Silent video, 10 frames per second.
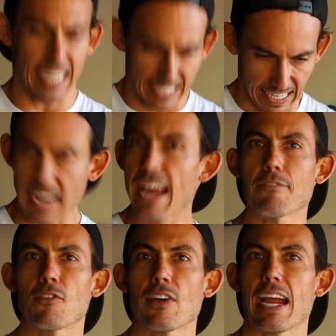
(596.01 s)
into
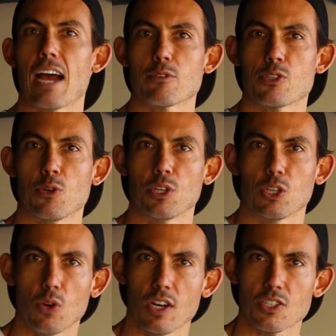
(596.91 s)
every household
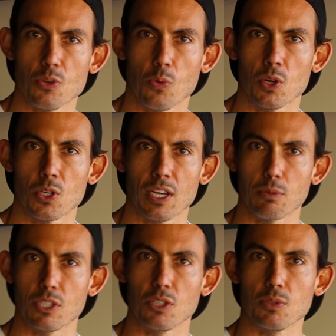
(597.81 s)
across the world, I
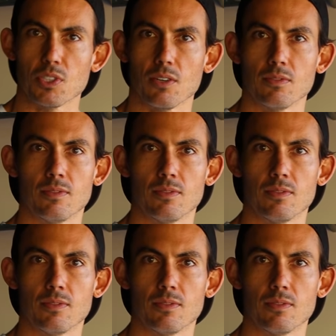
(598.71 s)
would do so.